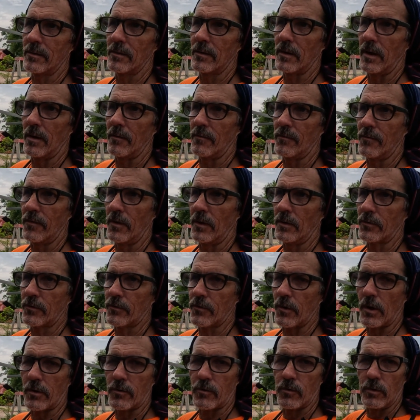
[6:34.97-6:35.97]
I felt
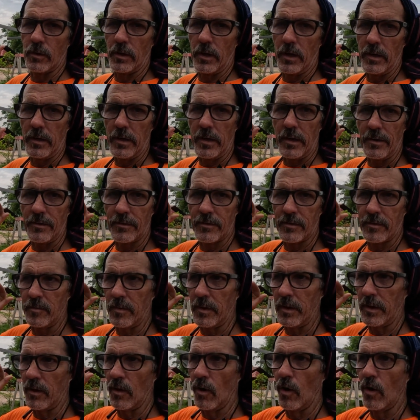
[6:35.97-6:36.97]
structurally it needed to
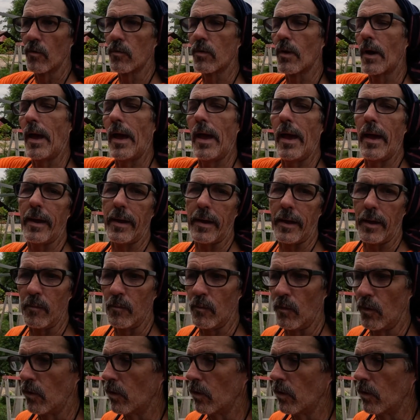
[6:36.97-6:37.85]
be overhanging